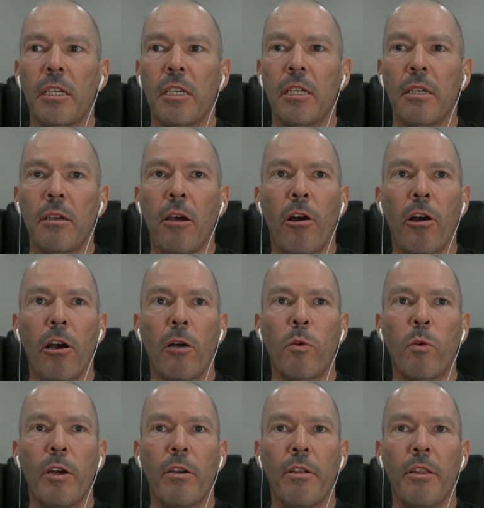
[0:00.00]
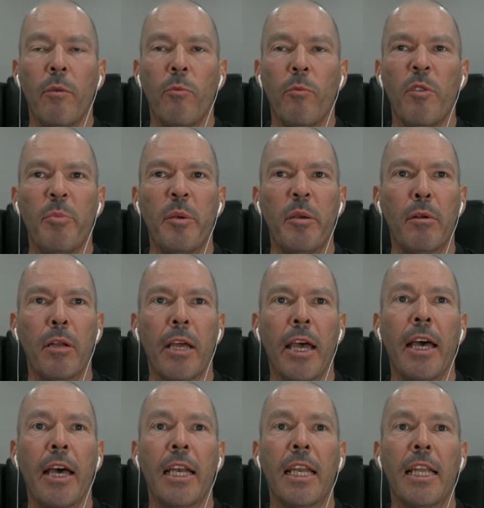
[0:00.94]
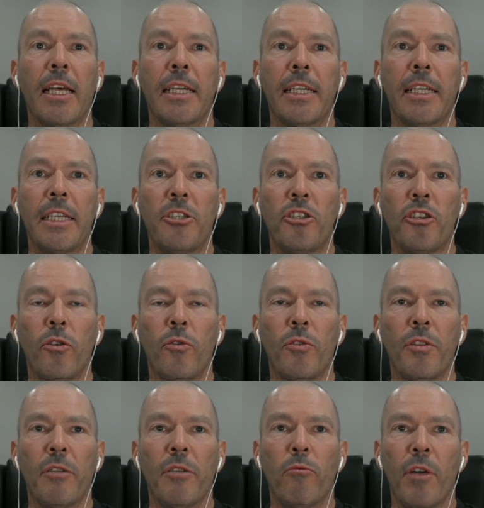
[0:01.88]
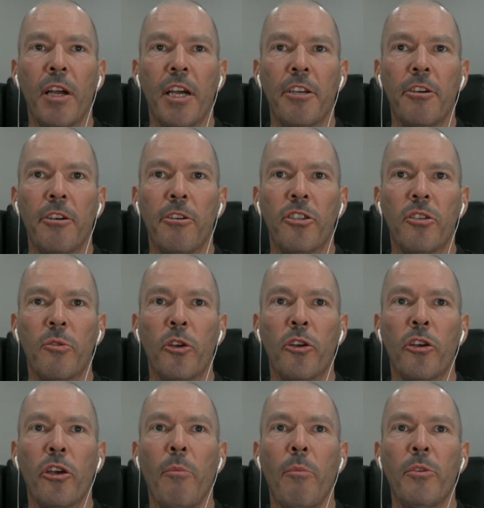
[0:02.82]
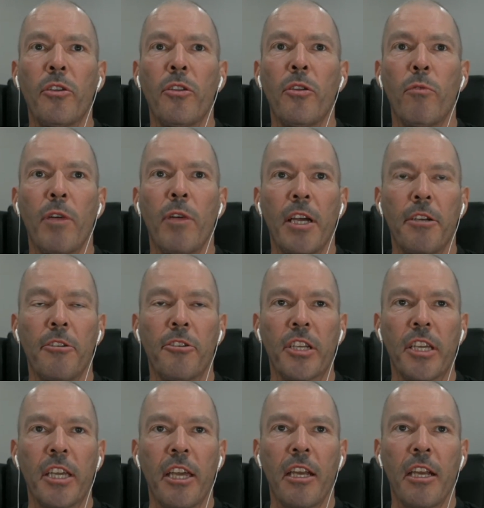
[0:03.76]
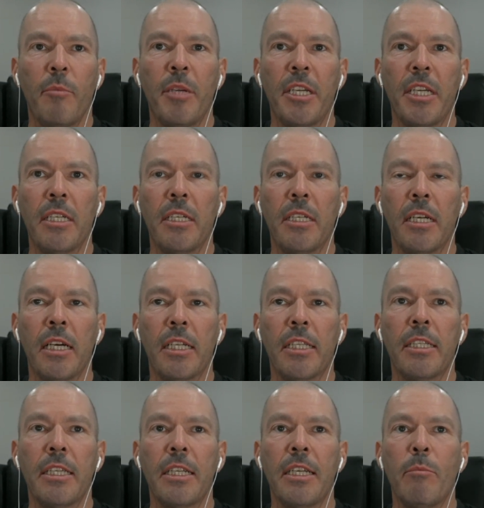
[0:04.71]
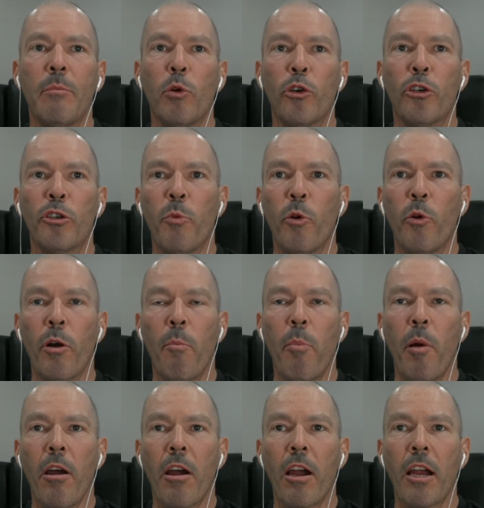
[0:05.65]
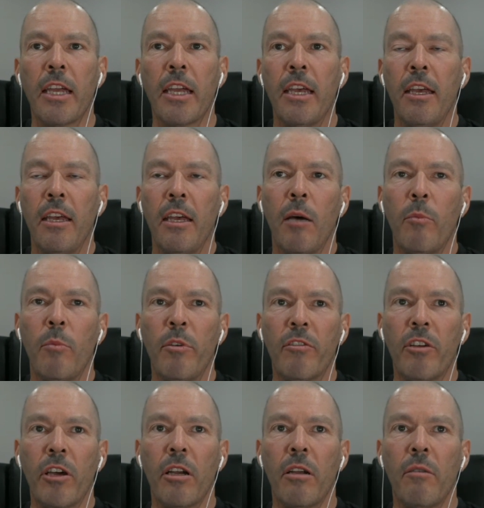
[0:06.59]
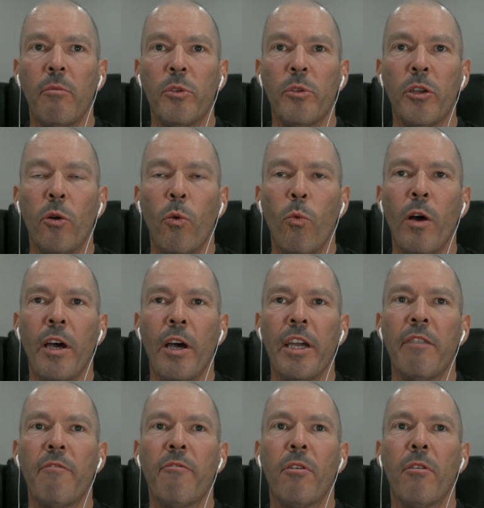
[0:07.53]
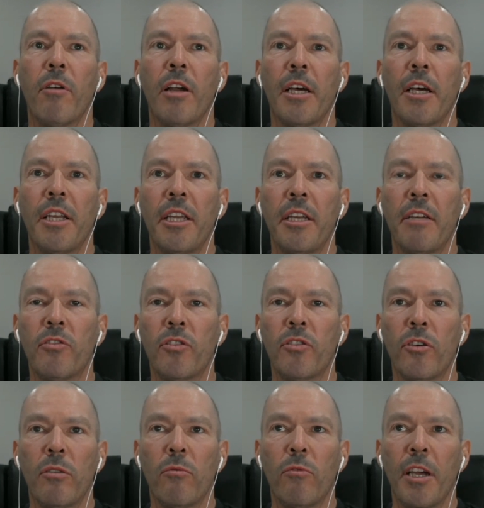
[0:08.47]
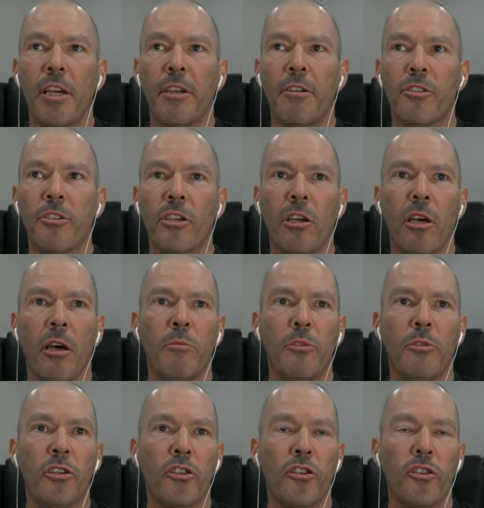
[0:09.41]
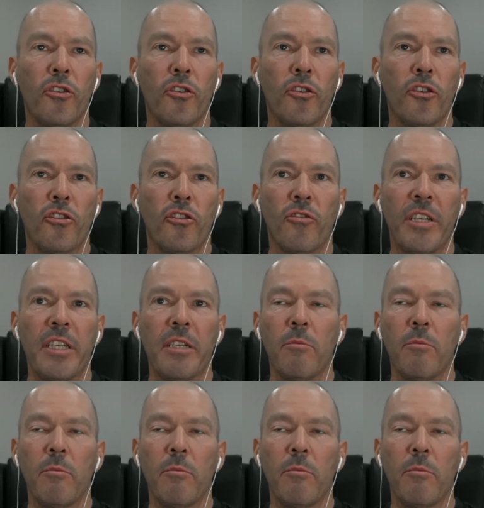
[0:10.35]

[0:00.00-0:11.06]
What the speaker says: hardware, then we've been able to analyze, the riders who come to the Riders Academy at Sydney Motorsport Park. And we've got a, wide variety of sort of riders that come just to do street